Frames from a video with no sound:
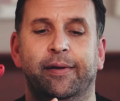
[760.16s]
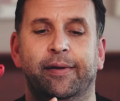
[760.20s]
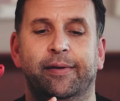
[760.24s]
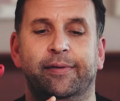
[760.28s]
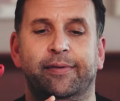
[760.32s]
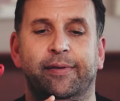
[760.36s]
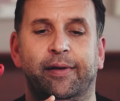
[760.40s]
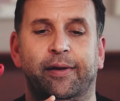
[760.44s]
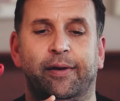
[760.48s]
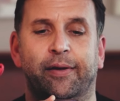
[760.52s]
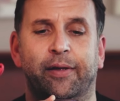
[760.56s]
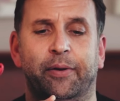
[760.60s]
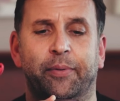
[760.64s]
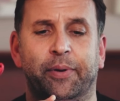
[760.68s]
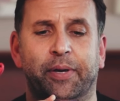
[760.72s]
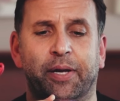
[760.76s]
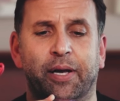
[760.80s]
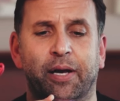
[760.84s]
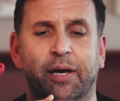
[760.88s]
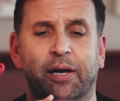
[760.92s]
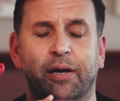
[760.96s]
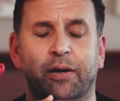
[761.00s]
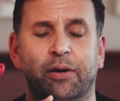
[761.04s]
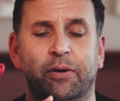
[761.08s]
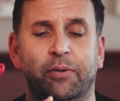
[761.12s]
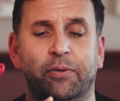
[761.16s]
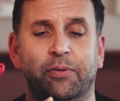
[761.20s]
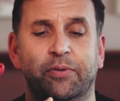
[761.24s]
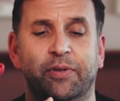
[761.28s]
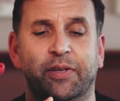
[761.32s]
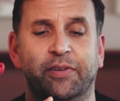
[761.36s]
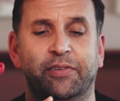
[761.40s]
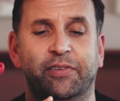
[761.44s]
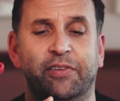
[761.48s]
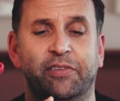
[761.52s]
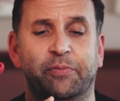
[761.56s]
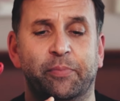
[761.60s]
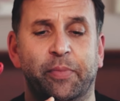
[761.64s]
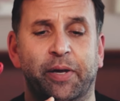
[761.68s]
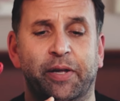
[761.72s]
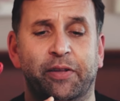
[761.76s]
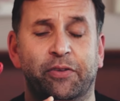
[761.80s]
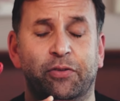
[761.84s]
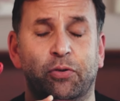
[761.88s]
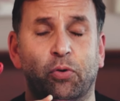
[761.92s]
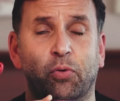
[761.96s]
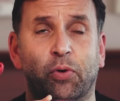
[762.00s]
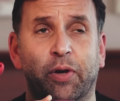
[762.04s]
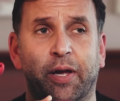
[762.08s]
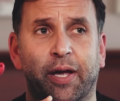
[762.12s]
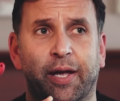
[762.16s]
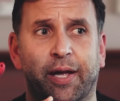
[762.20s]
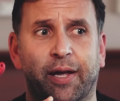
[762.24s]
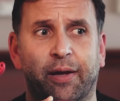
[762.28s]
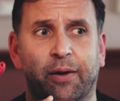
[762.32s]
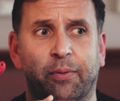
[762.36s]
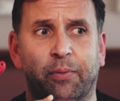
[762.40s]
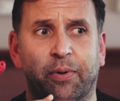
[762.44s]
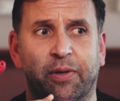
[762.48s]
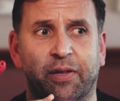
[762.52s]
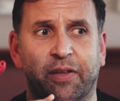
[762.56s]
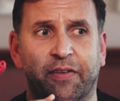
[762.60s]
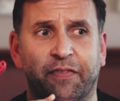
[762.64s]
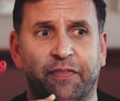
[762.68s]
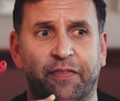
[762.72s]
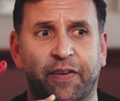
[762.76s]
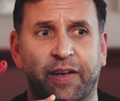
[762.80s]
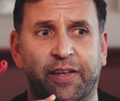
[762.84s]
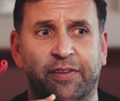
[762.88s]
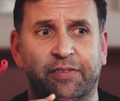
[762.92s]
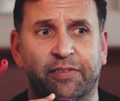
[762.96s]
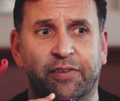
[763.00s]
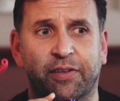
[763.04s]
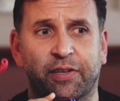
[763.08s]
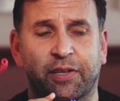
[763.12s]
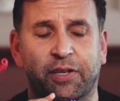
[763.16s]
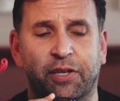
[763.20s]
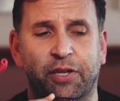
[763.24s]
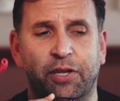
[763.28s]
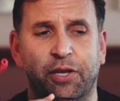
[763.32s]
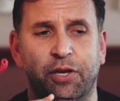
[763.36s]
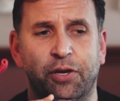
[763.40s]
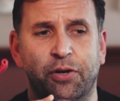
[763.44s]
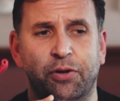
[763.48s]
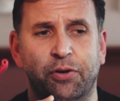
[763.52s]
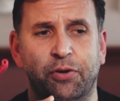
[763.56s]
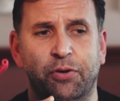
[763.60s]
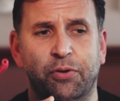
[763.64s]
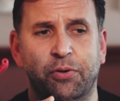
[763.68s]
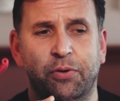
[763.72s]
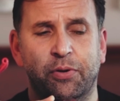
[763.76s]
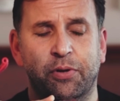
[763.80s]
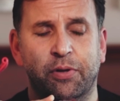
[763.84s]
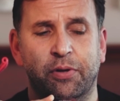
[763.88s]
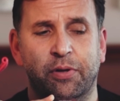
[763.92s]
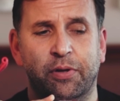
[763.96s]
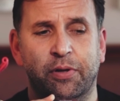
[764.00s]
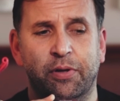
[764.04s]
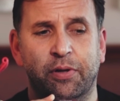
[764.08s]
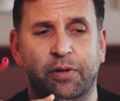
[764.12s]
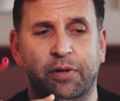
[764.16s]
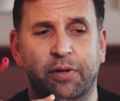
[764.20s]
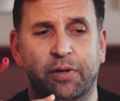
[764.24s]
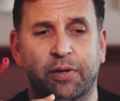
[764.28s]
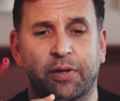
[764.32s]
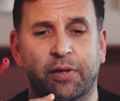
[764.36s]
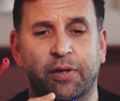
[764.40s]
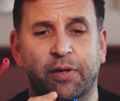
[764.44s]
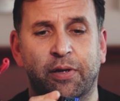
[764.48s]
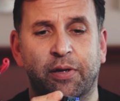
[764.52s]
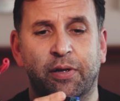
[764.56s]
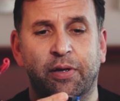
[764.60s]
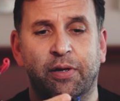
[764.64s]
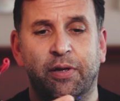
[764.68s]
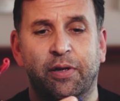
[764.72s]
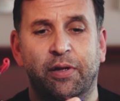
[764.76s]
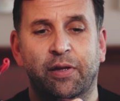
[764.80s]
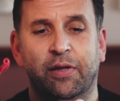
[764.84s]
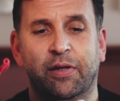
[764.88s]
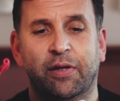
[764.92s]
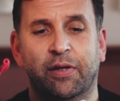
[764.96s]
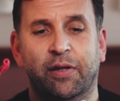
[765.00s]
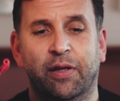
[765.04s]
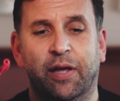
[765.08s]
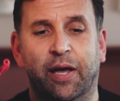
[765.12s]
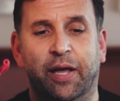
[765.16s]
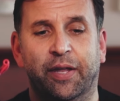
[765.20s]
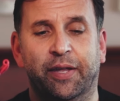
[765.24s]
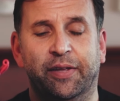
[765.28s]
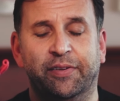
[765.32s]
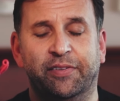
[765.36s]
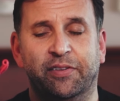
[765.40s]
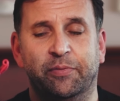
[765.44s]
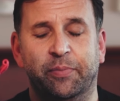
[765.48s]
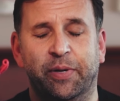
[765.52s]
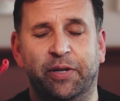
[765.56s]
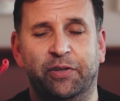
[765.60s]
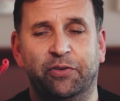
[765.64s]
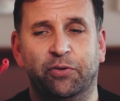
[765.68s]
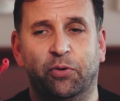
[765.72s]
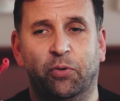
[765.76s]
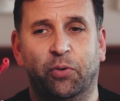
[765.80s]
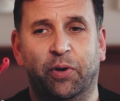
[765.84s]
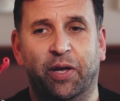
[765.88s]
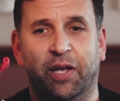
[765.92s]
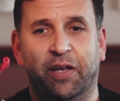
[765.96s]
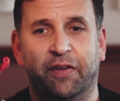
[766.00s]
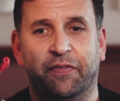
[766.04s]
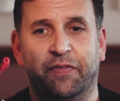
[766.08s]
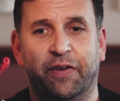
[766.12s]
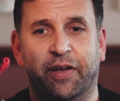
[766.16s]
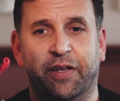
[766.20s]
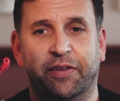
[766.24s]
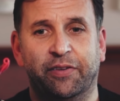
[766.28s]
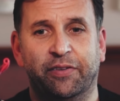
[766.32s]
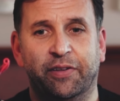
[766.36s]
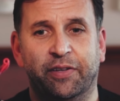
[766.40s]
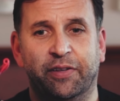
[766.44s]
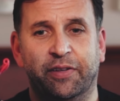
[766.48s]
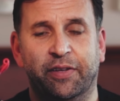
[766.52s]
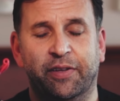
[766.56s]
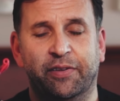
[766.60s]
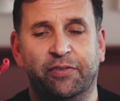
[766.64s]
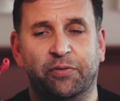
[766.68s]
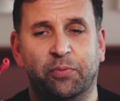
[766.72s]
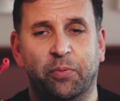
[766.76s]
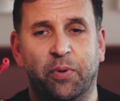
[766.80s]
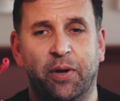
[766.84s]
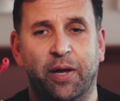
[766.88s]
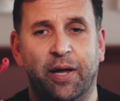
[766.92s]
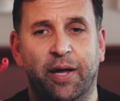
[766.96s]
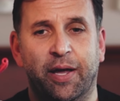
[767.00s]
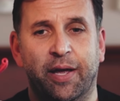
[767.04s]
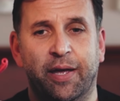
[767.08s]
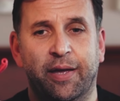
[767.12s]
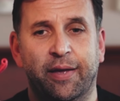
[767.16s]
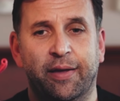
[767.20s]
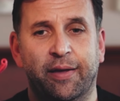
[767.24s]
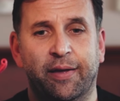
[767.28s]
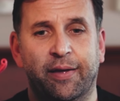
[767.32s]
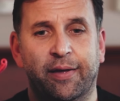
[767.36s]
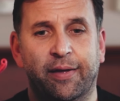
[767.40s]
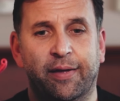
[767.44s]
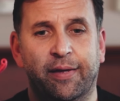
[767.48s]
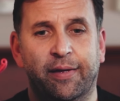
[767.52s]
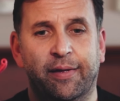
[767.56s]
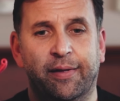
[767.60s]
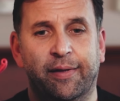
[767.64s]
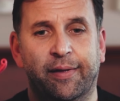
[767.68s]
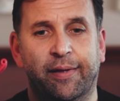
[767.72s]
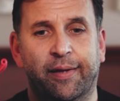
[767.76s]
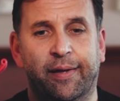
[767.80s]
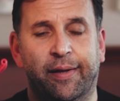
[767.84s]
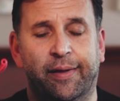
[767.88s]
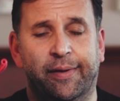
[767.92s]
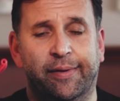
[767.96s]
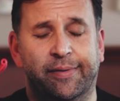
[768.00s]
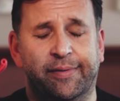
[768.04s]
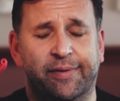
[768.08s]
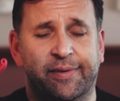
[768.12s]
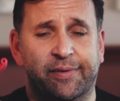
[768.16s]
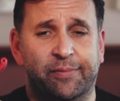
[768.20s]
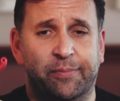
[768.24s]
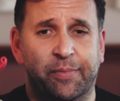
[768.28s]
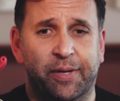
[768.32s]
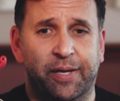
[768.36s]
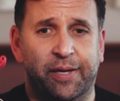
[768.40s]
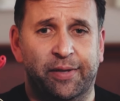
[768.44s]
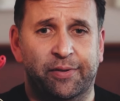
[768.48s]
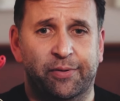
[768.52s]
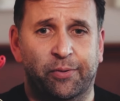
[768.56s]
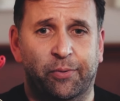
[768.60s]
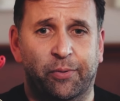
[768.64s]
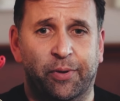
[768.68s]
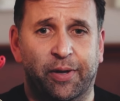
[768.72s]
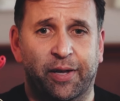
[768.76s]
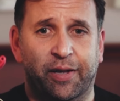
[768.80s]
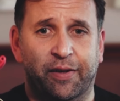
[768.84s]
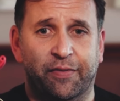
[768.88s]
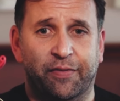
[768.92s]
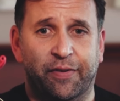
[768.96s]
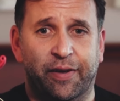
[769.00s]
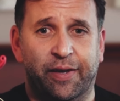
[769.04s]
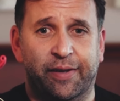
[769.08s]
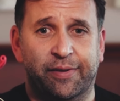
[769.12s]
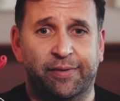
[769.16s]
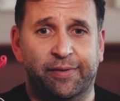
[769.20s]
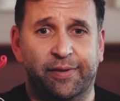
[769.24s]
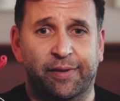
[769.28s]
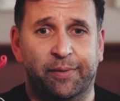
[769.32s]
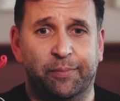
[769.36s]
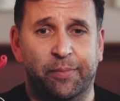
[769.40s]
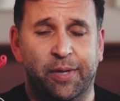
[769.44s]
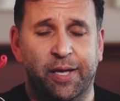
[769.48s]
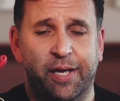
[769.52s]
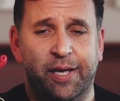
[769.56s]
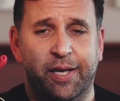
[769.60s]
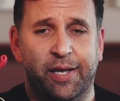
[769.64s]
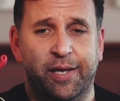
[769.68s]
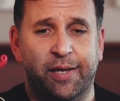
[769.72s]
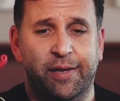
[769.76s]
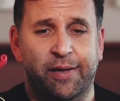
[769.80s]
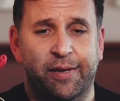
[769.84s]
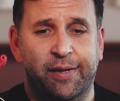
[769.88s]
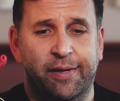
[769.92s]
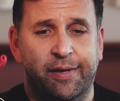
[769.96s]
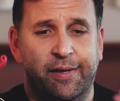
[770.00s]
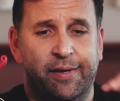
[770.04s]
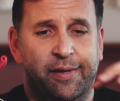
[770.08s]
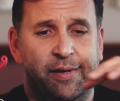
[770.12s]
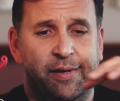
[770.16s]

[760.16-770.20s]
So there we go. This is me talking with it facing you. And this is me talking facing this way. And this is me talking facing me.